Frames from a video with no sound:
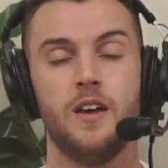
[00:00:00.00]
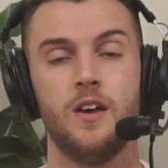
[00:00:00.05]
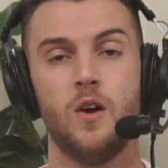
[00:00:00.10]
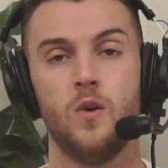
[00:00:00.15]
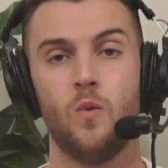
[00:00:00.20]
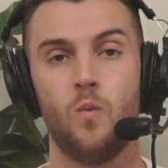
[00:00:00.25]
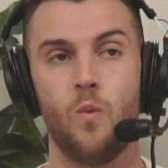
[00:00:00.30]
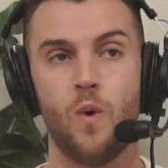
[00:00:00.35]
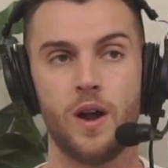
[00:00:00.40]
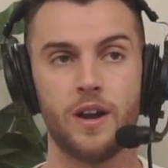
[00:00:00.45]

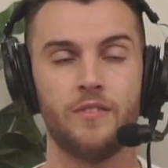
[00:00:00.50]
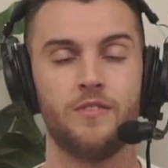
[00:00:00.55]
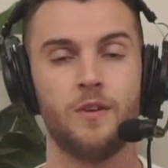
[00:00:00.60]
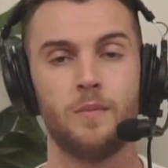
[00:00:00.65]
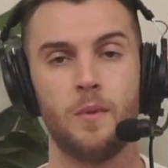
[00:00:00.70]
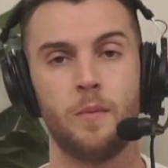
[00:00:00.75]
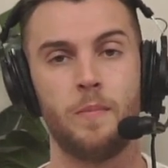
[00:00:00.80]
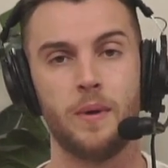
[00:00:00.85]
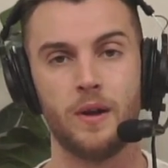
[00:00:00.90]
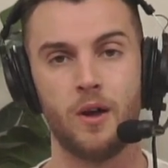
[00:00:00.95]
one of
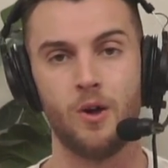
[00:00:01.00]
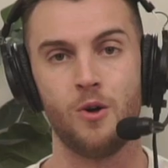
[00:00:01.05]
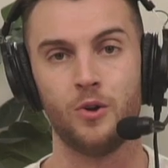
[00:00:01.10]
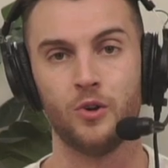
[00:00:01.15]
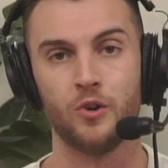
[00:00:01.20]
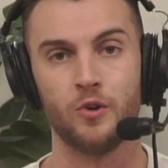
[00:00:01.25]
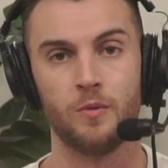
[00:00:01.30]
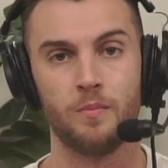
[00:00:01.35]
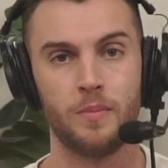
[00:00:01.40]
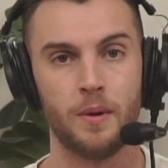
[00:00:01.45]
them a bit
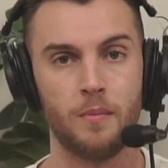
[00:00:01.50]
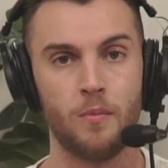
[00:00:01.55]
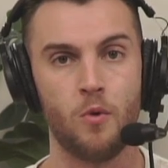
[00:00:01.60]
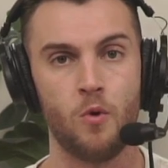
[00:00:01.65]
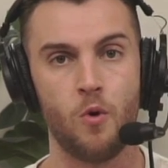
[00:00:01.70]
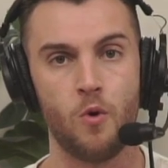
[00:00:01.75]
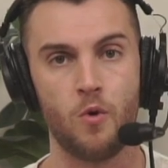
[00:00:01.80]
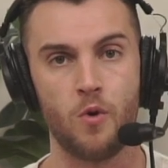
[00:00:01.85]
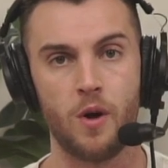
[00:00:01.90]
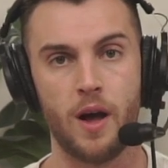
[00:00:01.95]
older and a bit
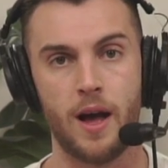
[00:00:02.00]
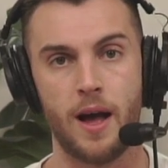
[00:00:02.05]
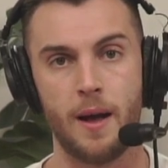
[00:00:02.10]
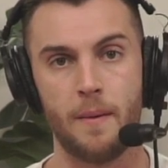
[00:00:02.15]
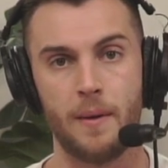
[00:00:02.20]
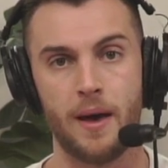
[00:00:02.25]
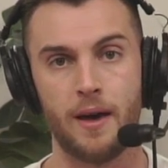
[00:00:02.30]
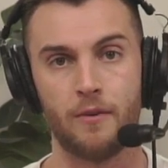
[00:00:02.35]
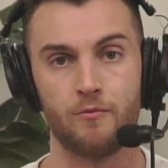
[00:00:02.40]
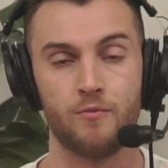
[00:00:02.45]
more
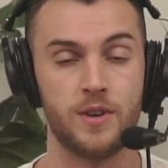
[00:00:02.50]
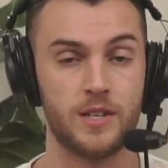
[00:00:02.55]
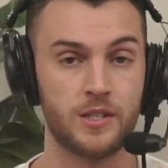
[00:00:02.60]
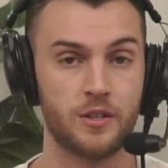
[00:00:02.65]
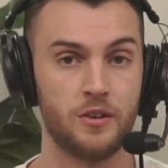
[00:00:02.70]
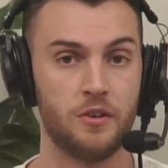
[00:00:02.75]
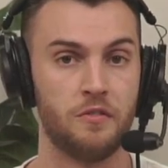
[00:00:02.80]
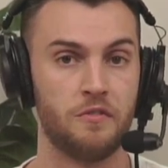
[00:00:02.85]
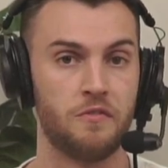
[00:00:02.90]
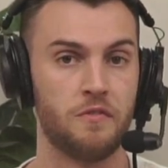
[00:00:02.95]
at
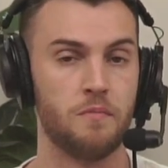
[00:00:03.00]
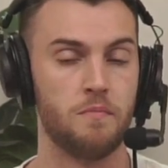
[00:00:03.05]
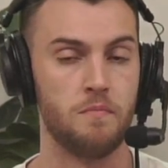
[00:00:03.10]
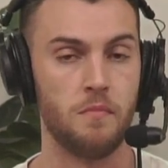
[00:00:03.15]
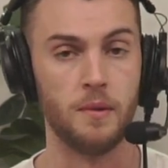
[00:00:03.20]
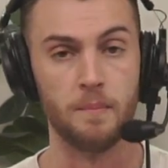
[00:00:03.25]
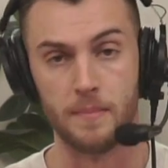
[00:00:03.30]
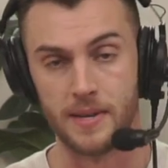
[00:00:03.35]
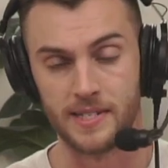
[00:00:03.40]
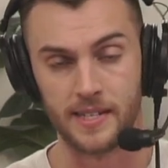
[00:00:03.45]
risk of
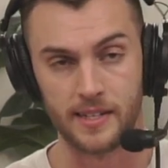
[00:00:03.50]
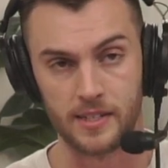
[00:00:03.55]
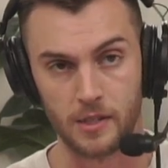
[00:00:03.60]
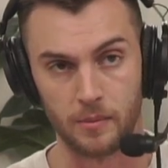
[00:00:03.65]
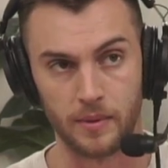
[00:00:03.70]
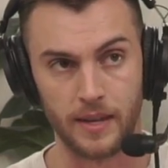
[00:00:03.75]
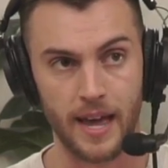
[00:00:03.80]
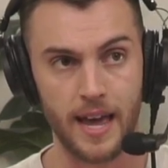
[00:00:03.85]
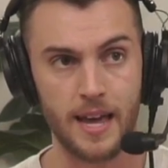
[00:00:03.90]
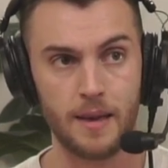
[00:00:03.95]
missing some
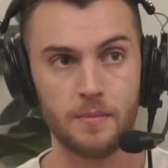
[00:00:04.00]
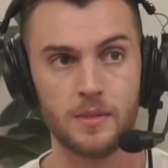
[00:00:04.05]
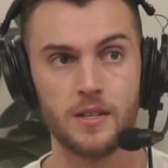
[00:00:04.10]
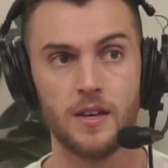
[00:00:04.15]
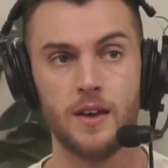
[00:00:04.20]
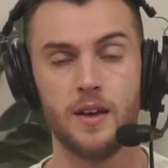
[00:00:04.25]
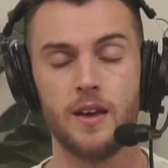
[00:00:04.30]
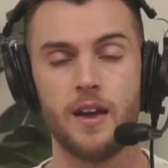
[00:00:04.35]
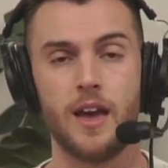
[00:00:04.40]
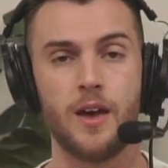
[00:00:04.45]
games,
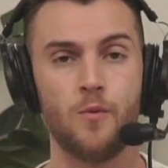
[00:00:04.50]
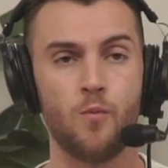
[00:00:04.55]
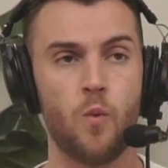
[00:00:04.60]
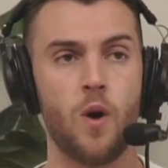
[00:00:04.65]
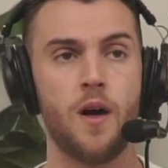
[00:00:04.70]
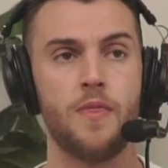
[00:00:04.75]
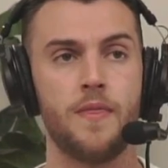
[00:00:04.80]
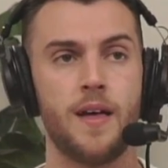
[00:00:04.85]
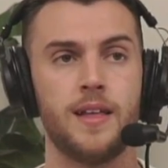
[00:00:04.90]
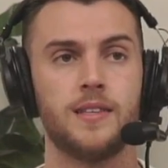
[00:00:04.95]
and
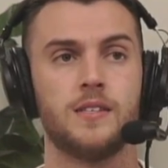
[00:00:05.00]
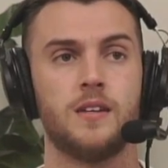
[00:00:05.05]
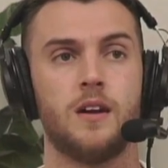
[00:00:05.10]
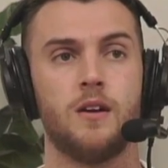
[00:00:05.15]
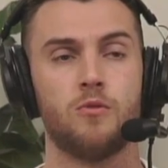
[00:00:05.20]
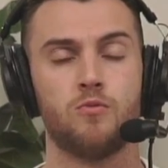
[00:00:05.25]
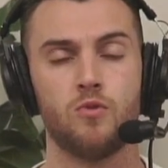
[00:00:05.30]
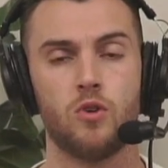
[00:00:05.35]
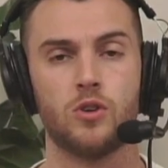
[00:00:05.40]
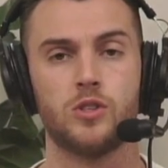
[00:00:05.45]
one that's
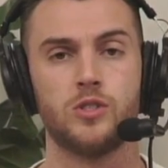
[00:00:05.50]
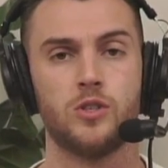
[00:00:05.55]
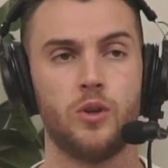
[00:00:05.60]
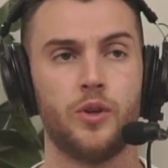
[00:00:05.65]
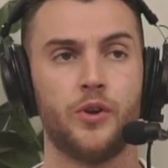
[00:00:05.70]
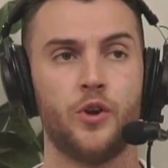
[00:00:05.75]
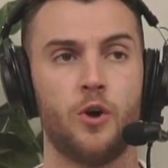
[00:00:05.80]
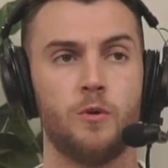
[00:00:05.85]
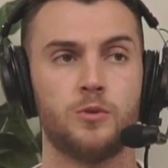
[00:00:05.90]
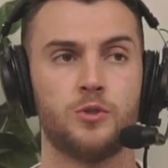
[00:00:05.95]
a
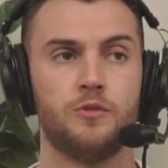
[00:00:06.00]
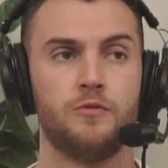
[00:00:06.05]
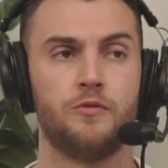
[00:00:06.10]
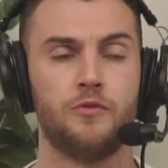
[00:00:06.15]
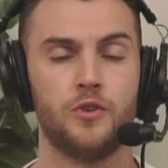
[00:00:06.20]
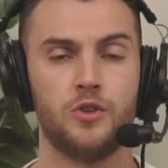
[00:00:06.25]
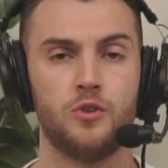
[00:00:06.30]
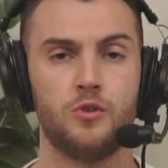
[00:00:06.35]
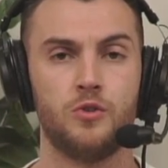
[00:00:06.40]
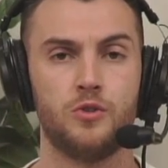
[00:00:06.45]
rock-solid option
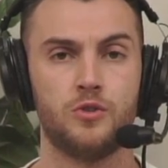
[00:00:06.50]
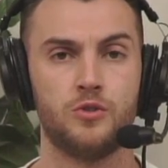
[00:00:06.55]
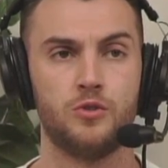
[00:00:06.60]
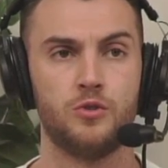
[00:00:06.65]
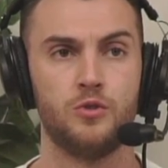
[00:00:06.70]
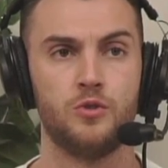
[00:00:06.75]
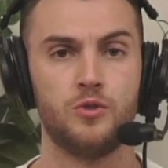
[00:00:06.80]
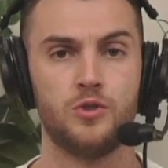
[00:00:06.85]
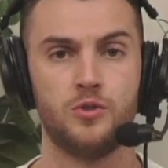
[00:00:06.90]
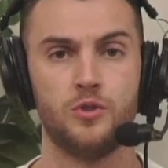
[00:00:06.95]
for you
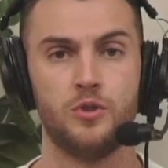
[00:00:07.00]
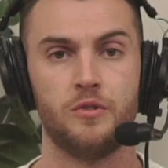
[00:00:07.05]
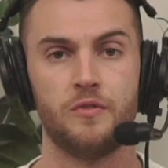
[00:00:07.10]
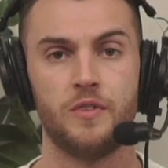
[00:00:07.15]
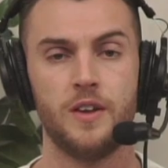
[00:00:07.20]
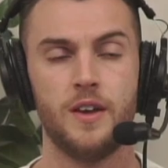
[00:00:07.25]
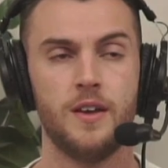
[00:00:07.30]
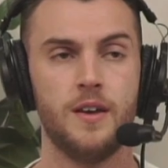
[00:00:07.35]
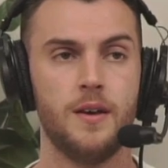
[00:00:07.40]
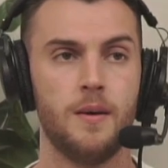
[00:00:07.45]
to sort of
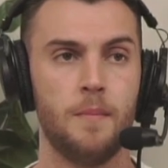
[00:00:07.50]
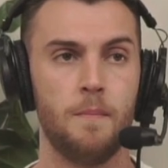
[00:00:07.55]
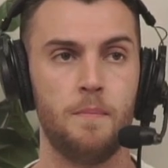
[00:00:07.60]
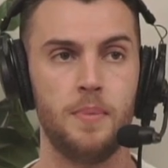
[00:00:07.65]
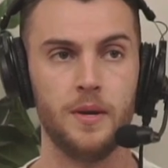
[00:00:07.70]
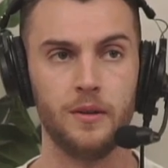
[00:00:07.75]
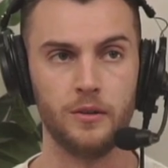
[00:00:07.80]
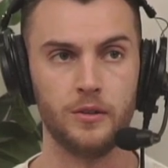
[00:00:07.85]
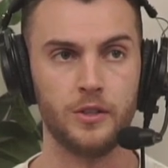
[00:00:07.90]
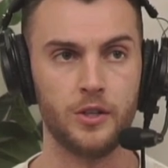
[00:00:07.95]

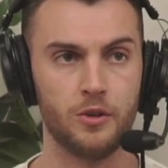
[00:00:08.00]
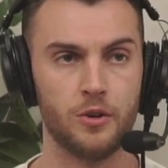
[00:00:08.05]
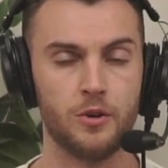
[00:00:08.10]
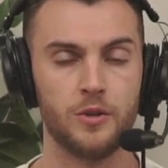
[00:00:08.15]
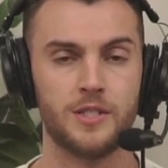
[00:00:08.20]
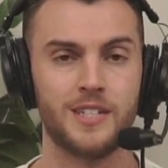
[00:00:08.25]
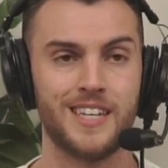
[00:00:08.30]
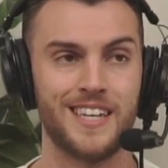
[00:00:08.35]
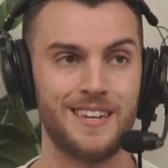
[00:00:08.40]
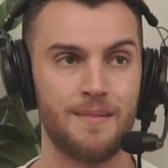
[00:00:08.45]
build your
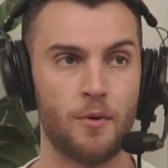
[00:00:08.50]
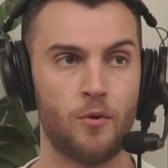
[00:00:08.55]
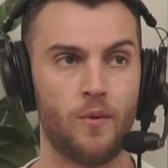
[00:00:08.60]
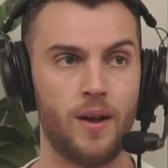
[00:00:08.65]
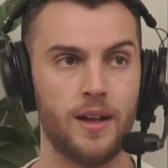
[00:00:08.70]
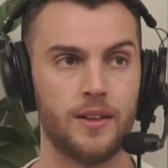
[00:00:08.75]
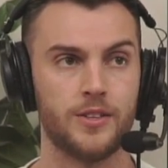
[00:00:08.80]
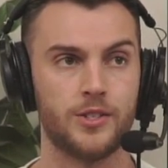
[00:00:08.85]
team around.